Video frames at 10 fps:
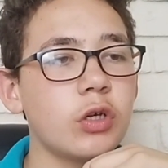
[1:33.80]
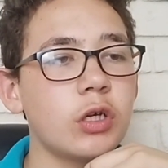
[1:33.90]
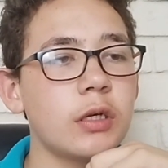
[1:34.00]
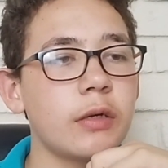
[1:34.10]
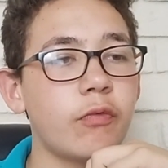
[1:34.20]

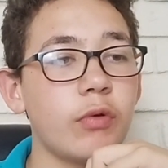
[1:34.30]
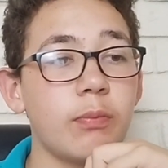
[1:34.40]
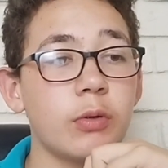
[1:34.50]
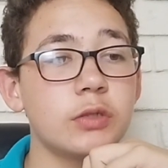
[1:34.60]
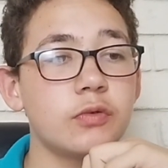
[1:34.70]
3
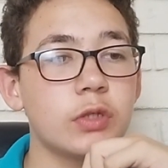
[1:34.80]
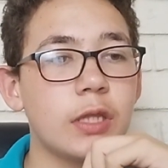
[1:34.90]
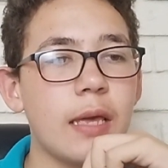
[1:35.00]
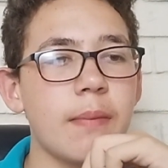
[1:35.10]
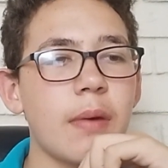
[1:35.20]
points for
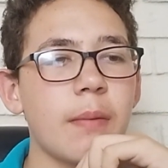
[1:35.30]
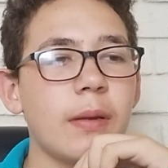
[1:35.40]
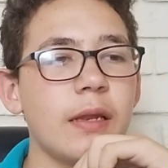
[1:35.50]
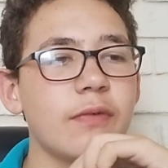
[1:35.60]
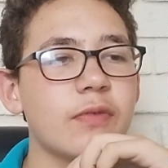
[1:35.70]
them. I
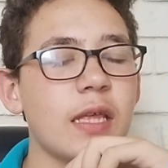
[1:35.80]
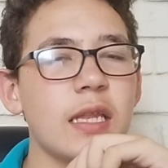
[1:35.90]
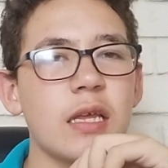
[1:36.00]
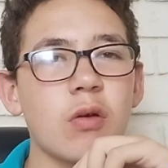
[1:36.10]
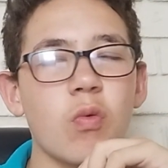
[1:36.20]
believe they
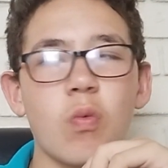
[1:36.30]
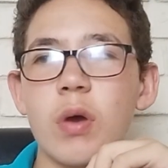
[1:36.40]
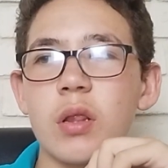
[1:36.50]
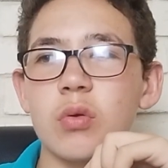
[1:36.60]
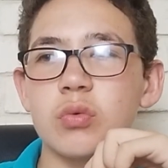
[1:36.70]
now
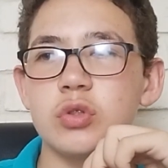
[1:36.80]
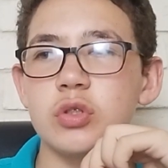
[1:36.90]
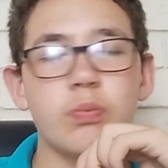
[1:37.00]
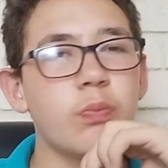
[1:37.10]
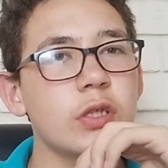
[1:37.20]
1 or
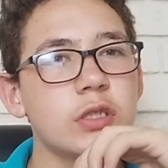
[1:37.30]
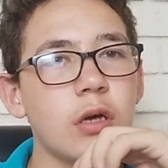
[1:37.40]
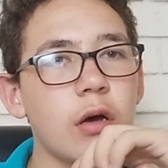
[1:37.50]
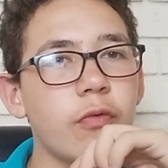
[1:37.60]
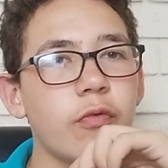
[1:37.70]
2 points
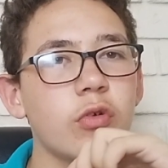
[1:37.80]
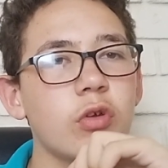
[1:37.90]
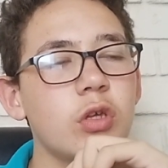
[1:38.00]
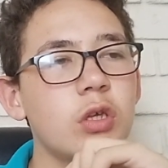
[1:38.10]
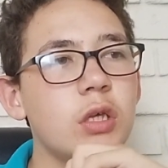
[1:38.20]
off
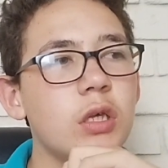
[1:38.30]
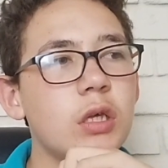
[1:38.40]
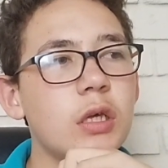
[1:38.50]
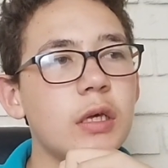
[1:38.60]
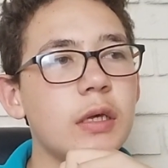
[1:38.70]

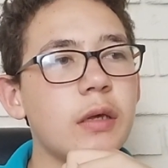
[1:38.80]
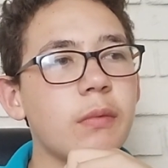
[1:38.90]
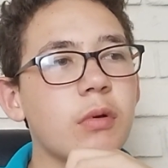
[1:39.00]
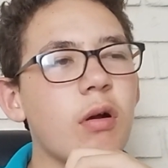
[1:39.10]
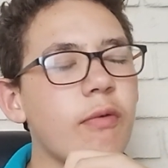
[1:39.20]

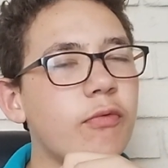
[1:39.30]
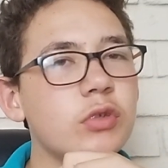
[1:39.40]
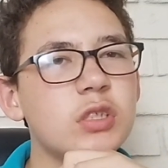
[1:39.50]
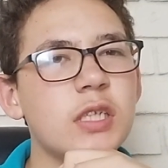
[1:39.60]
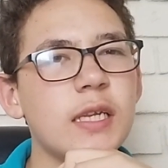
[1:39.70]

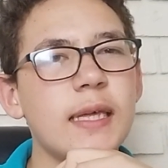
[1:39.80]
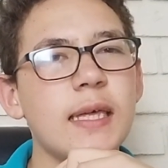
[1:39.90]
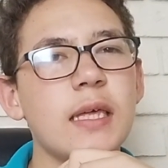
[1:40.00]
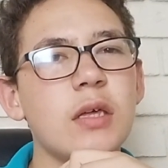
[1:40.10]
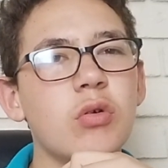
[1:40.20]
Conference
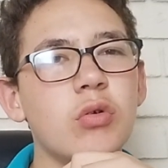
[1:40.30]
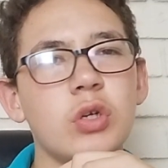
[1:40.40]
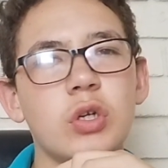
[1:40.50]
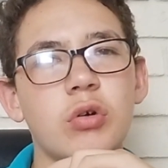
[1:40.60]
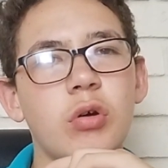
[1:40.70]
League or
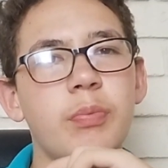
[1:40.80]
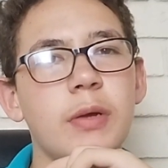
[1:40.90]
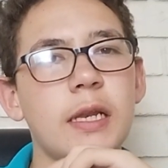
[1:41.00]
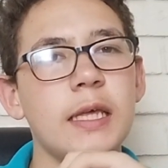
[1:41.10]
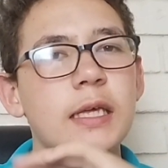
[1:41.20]

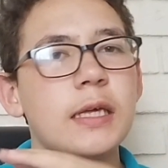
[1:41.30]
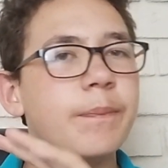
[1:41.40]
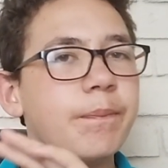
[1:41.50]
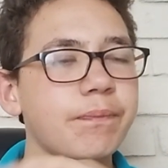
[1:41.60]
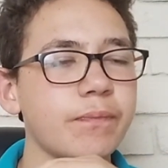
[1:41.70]
Europa League.
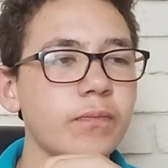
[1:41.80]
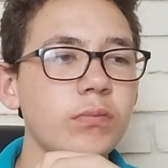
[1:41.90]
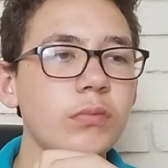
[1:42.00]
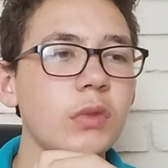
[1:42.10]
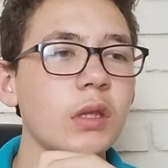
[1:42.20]

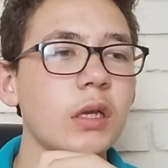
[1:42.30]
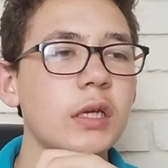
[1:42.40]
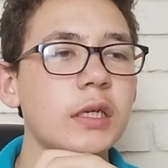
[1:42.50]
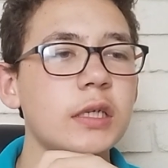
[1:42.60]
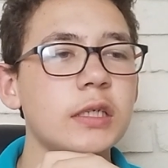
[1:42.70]

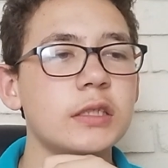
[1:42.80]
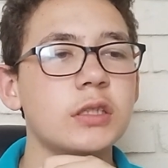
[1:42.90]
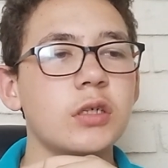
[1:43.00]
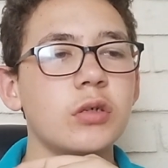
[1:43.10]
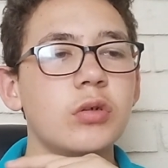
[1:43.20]
And
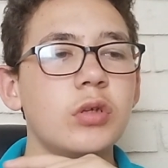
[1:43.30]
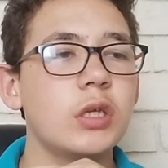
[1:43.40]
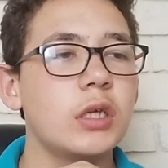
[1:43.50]
so